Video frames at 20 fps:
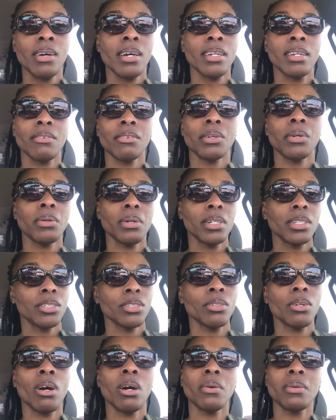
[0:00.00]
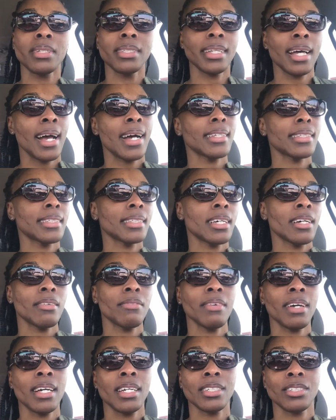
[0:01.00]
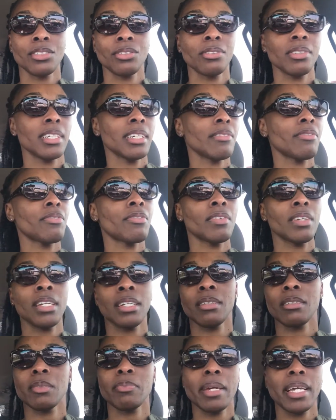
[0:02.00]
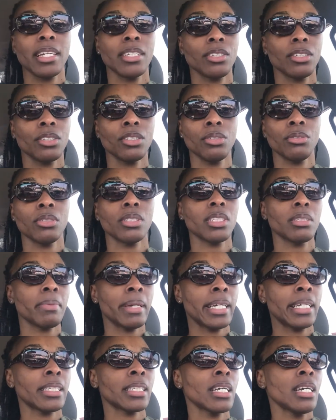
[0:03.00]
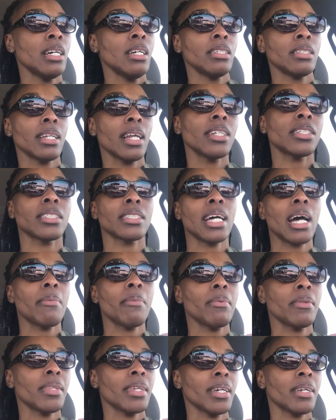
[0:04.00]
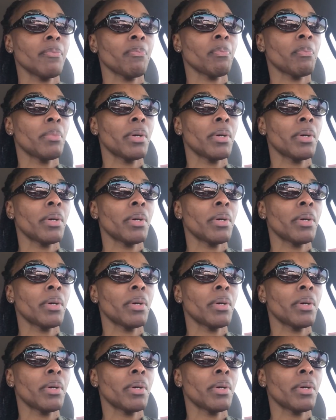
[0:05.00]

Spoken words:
And of course, you always add stuff as you live in a space or use a space, so that just happened then.